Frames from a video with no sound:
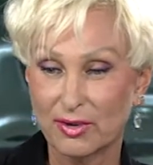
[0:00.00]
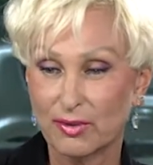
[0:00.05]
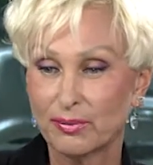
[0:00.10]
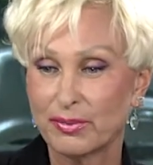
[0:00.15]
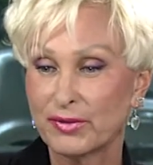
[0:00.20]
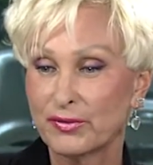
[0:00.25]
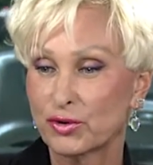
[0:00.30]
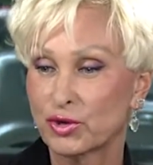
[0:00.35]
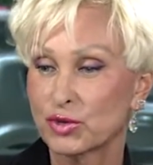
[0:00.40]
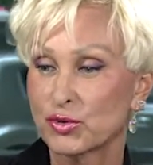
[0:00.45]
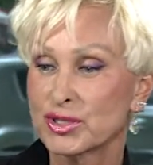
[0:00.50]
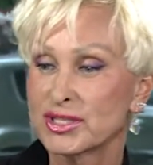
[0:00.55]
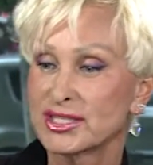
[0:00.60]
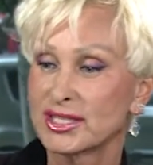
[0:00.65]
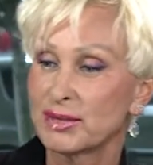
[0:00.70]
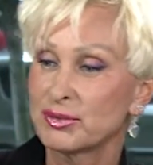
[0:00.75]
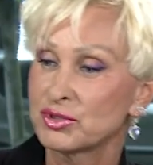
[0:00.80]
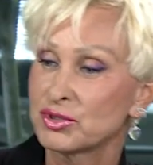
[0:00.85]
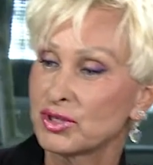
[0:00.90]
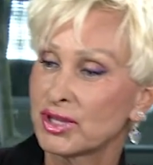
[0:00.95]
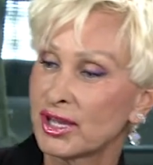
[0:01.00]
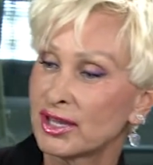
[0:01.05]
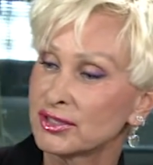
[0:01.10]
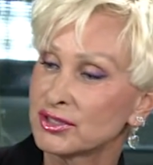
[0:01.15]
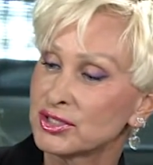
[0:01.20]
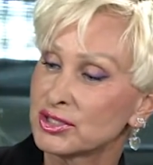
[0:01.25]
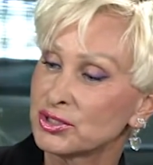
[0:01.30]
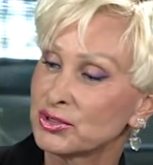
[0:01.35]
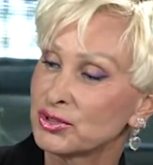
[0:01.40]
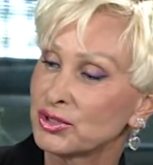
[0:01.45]
before we step to the other
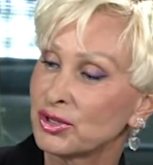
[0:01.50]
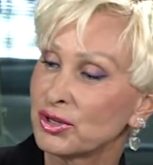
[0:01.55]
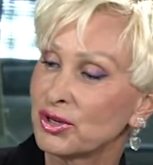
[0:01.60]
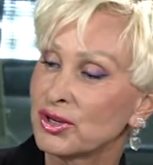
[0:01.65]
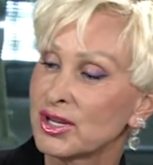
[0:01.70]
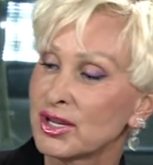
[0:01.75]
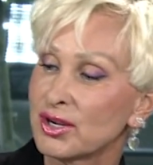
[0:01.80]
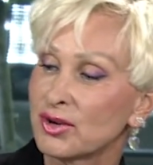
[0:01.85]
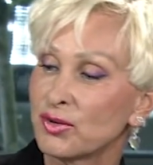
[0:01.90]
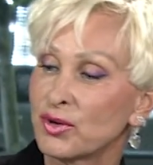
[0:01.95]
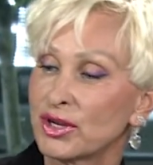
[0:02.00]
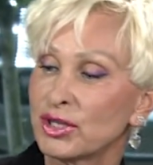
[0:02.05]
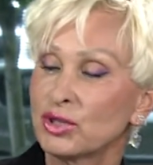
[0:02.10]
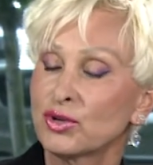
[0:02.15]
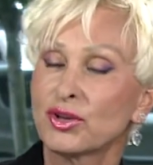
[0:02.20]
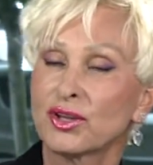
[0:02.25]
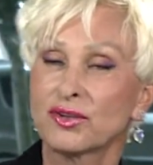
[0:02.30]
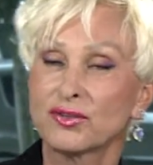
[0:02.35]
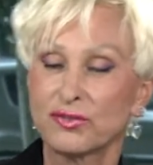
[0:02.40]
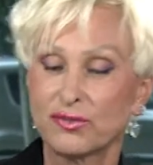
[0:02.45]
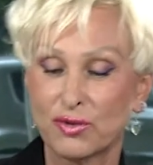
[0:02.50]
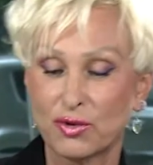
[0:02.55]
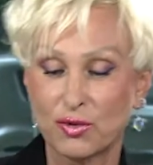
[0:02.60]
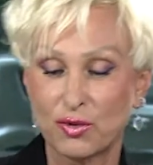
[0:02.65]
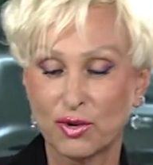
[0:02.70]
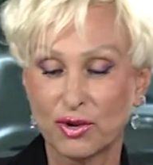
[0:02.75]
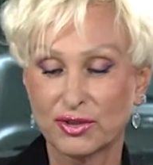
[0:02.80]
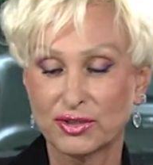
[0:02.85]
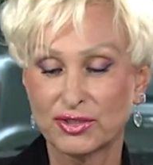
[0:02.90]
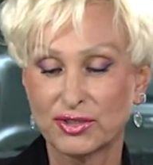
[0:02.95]
studio. We're looking forward